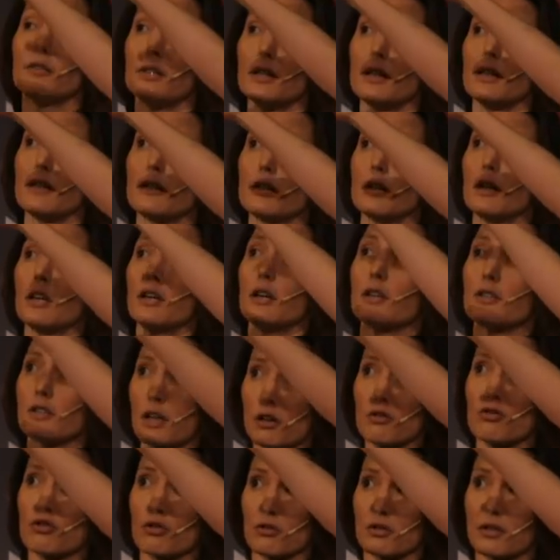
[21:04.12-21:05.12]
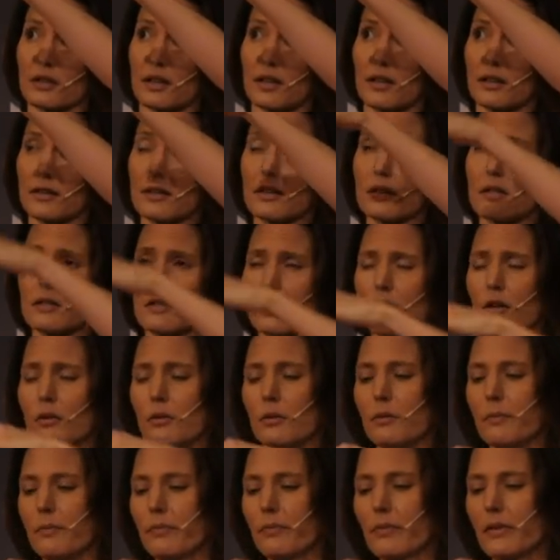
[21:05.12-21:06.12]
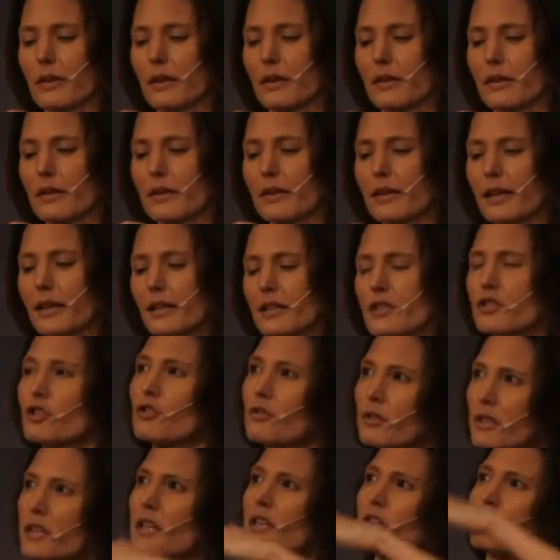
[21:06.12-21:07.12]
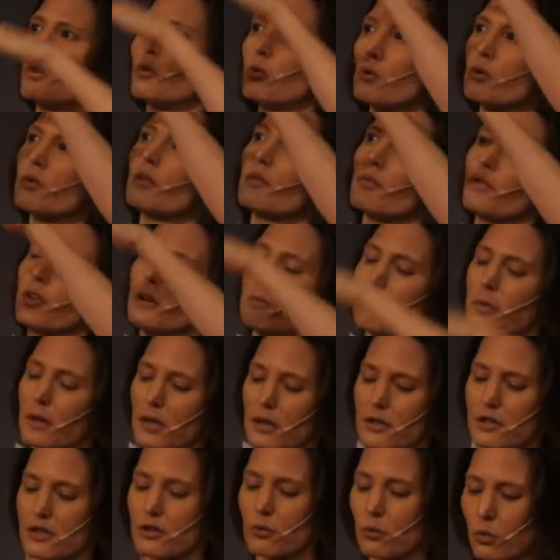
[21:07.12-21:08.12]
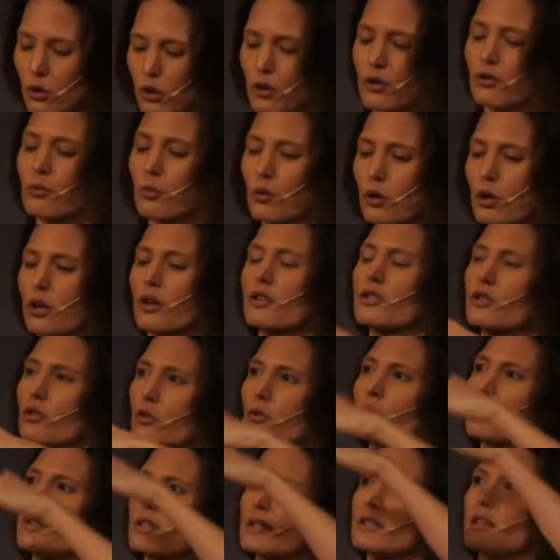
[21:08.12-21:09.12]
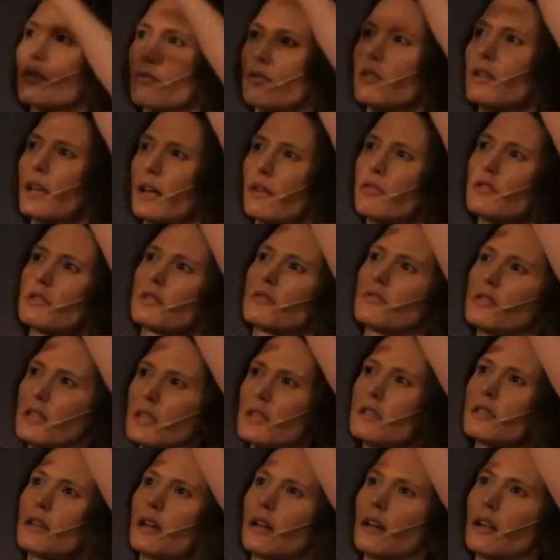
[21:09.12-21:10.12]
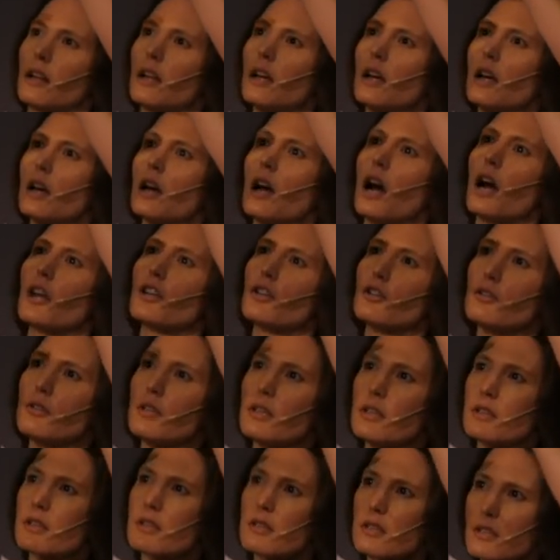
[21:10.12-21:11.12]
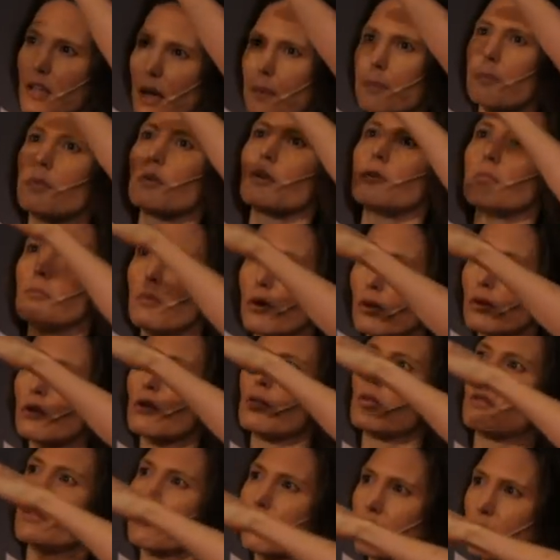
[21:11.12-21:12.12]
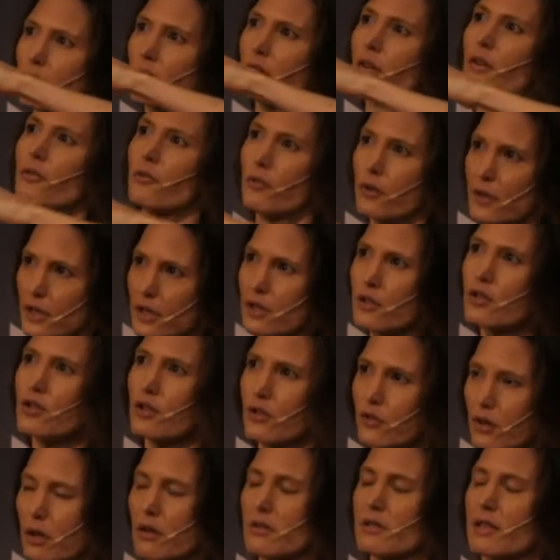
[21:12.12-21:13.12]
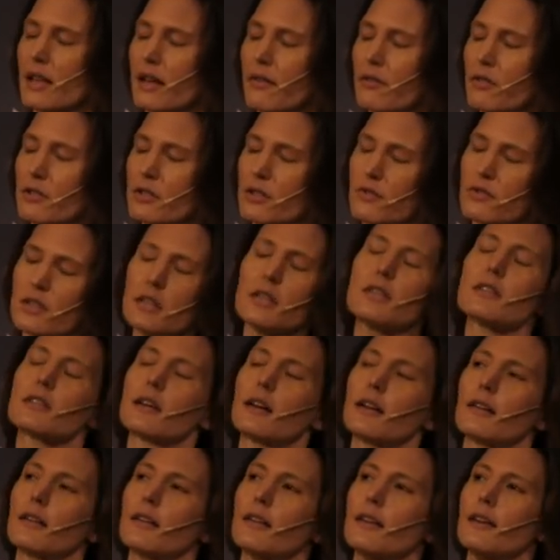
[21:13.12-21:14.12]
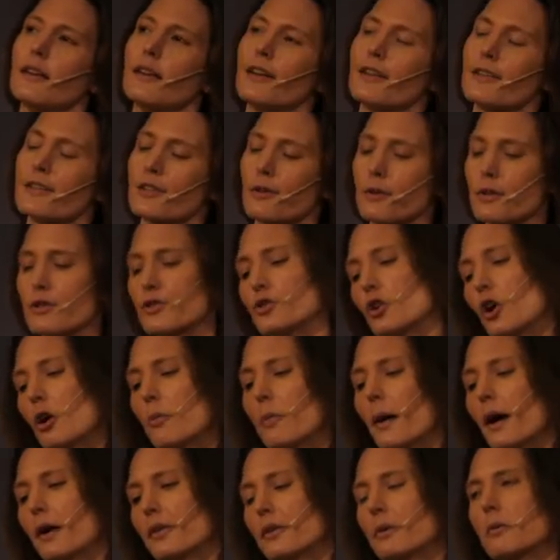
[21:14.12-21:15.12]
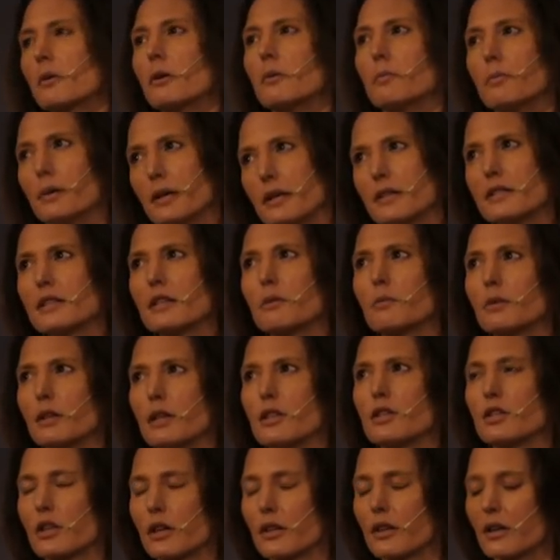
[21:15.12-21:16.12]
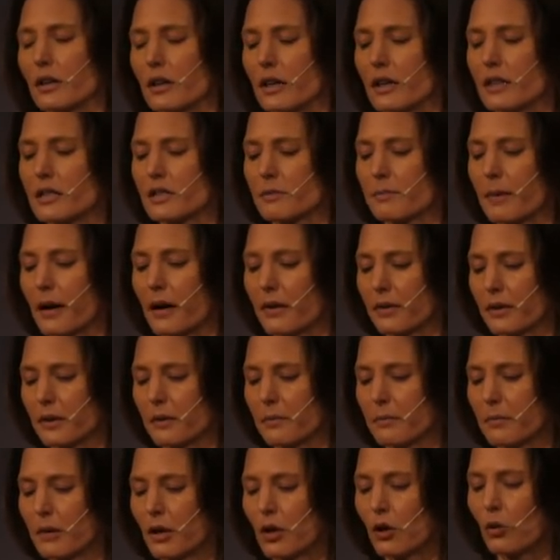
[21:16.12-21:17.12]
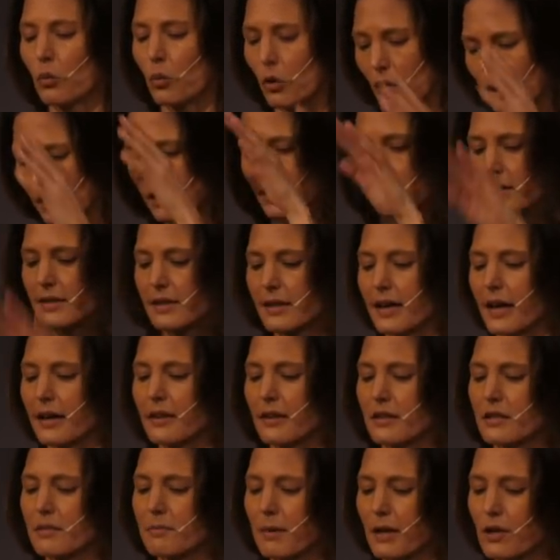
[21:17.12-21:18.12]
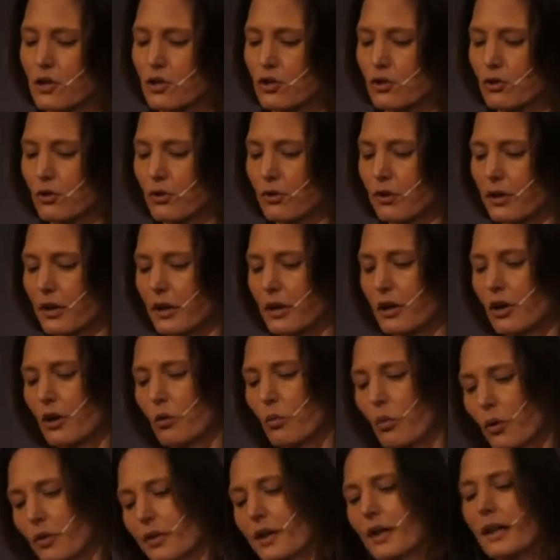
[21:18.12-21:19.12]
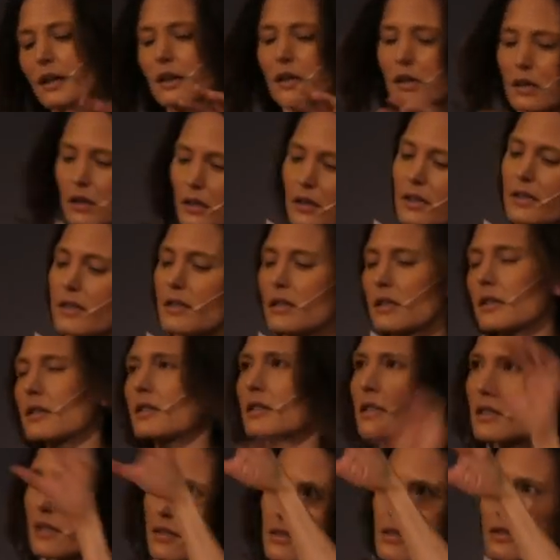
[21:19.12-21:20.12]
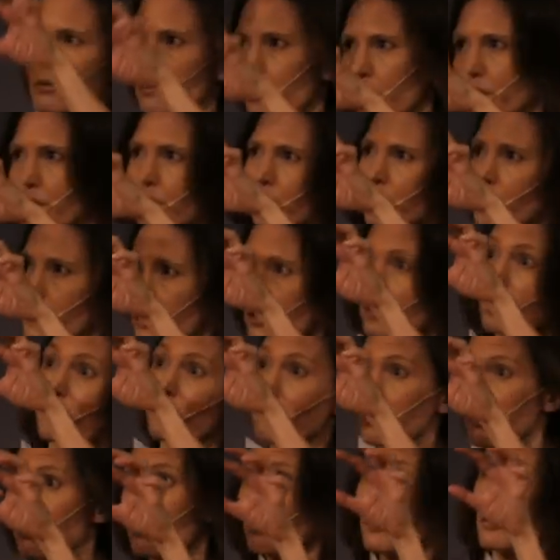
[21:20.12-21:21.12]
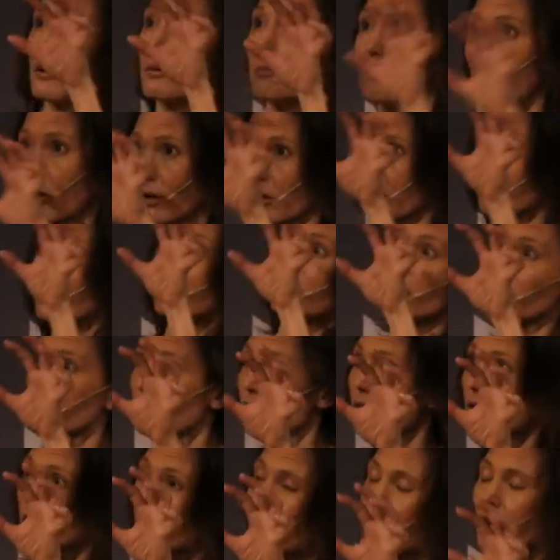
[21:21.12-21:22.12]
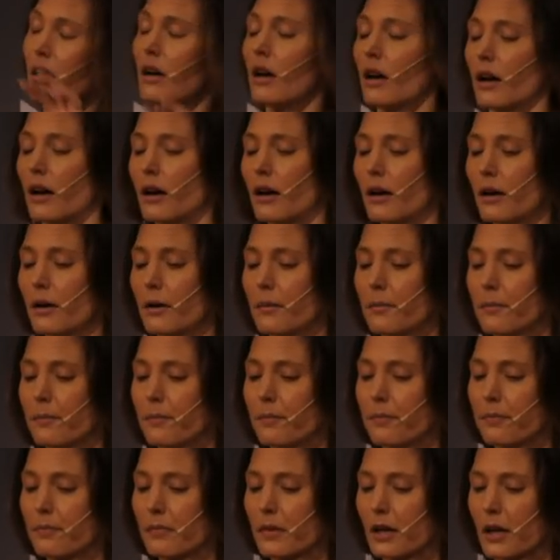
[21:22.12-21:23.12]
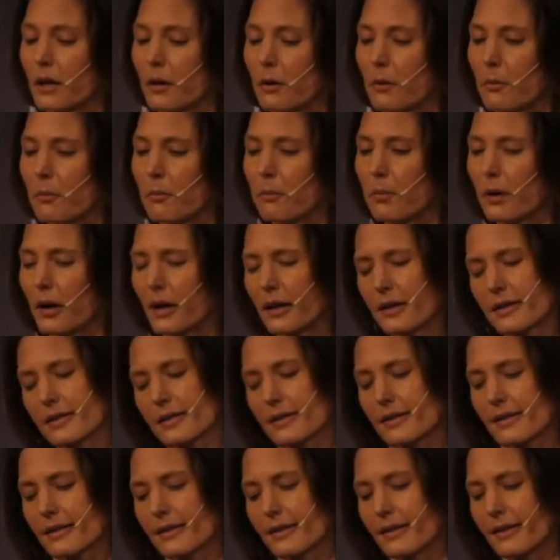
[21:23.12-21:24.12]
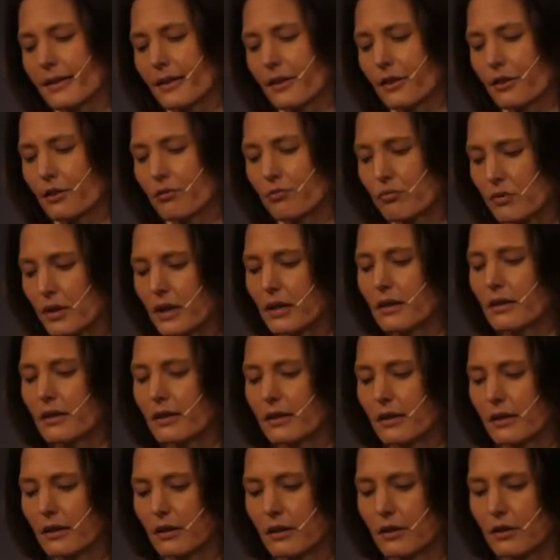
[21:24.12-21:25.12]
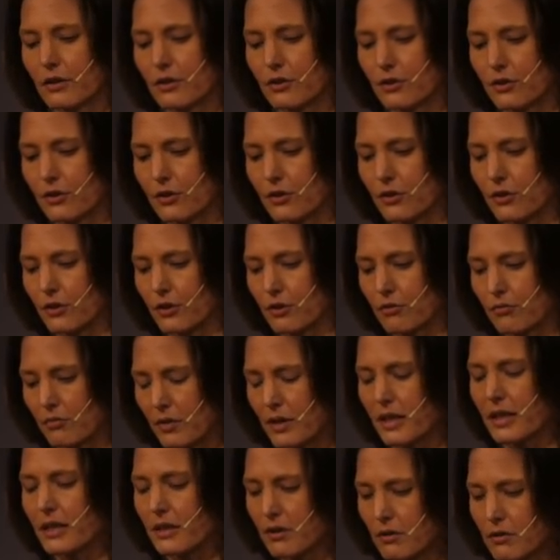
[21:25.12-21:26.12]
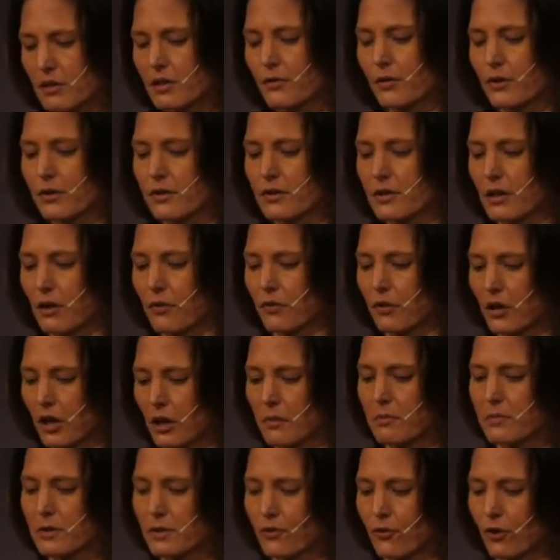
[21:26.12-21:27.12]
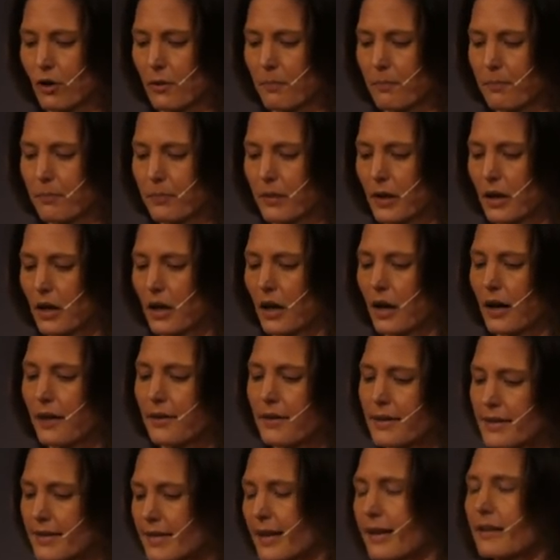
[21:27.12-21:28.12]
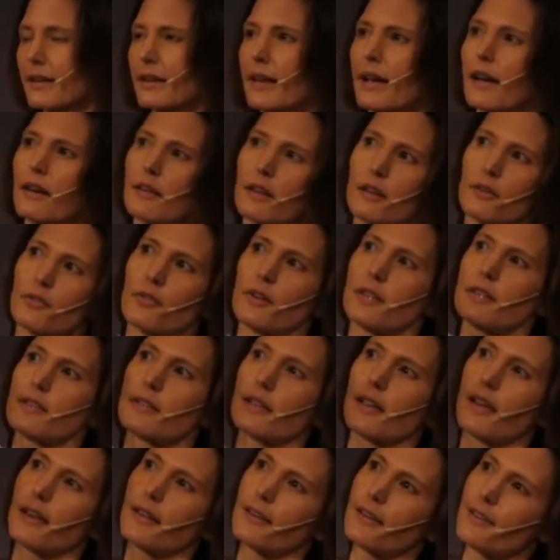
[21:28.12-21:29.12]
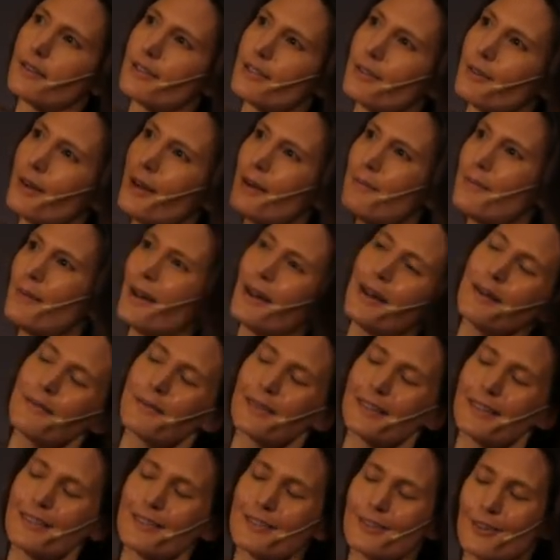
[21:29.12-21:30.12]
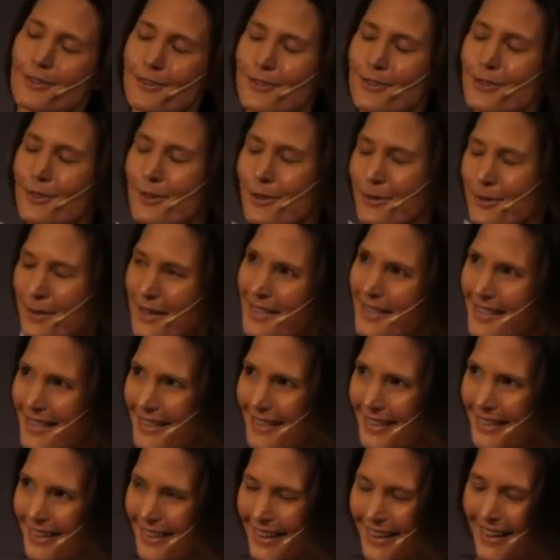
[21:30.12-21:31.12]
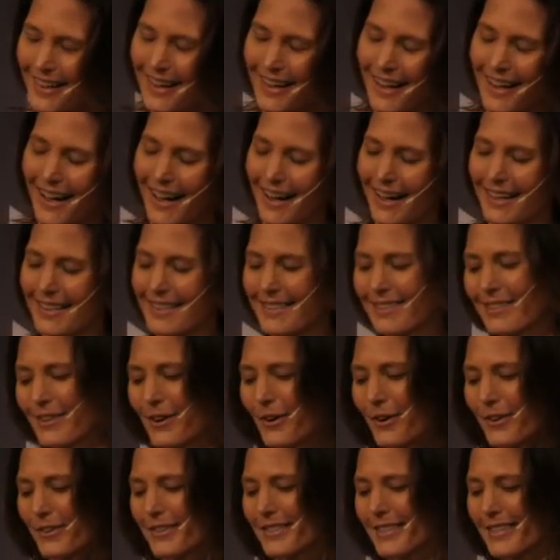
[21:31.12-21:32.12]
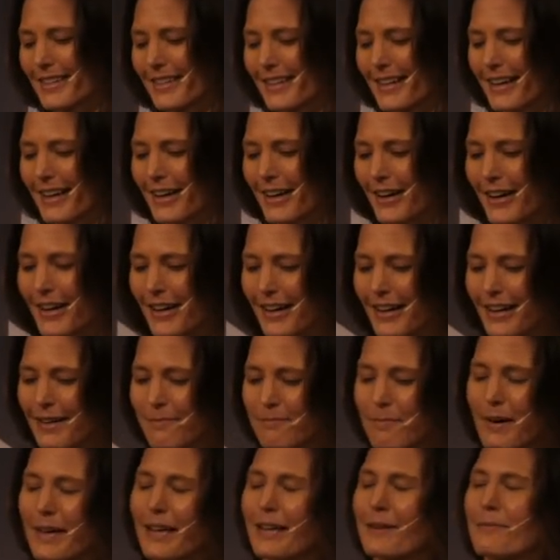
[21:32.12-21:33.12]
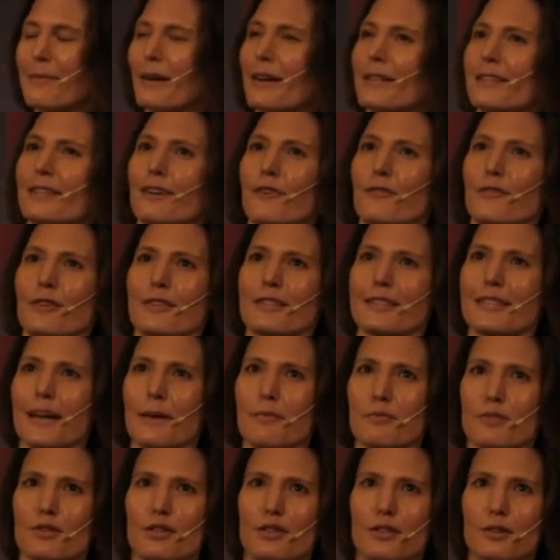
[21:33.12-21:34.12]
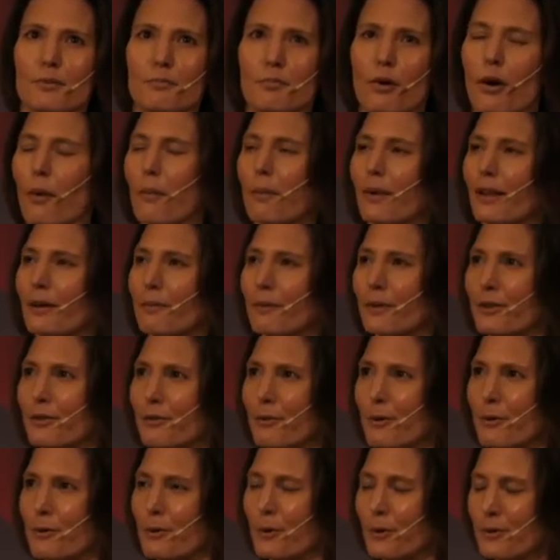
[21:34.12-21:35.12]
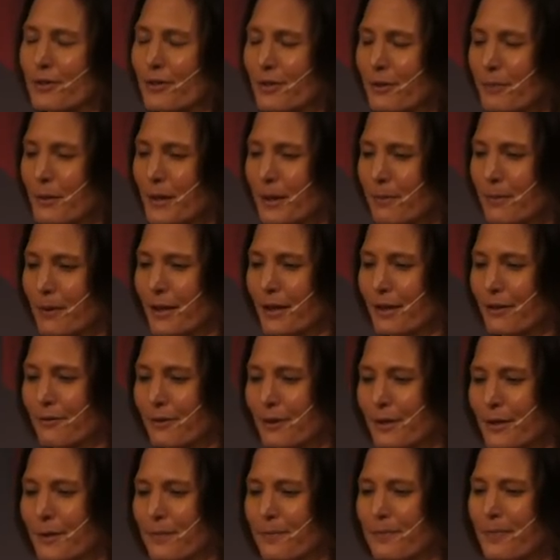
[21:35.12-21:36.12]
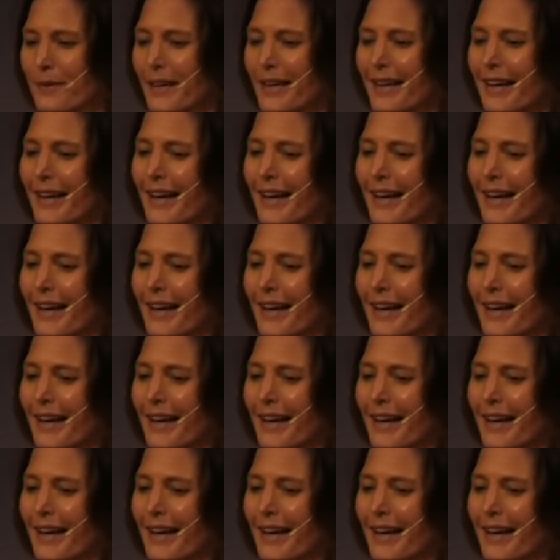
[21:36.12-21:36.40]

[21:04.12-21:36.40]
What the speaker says: you need social science. So the thing is, you need all of them because the world works at all these different levels of detail, and you need separate models for each of those levels of detail. So it's not about them competing with each other. It's about them working together to make sure that what they learn is consistent with all the other models. But the really useful stuff comes from understanding how they fit together. So I'm going to dodge your question and not make myself exceptionally unpopular with 3/4 of the people in the room.